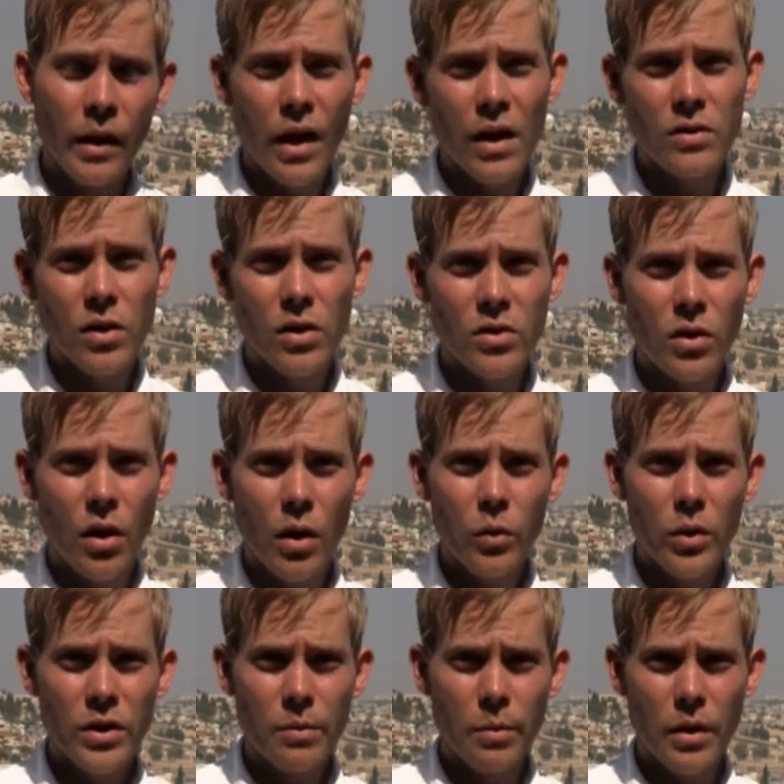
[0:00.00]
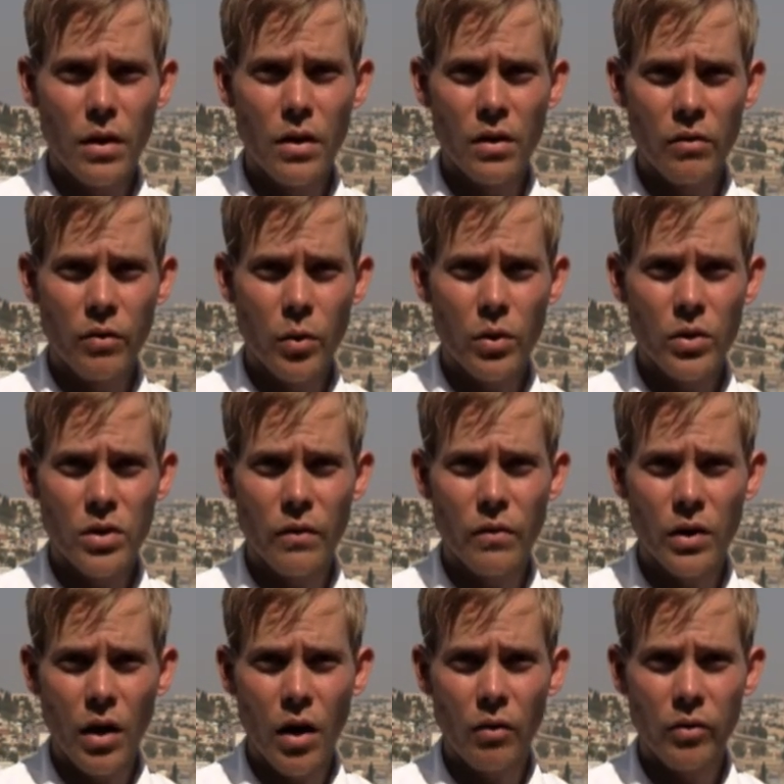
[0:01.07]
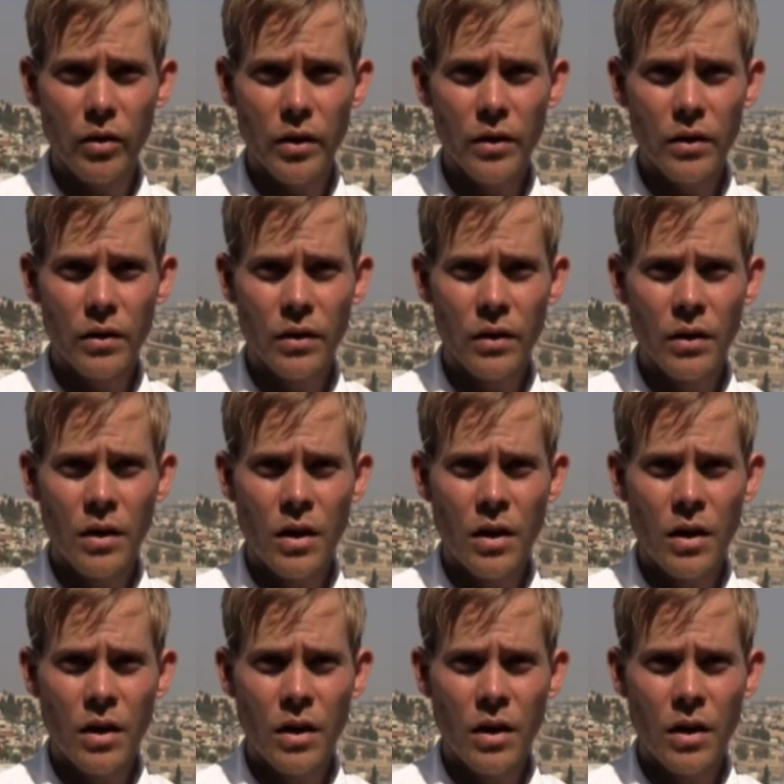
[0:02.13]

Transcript: has thus always been the focus of the conflict,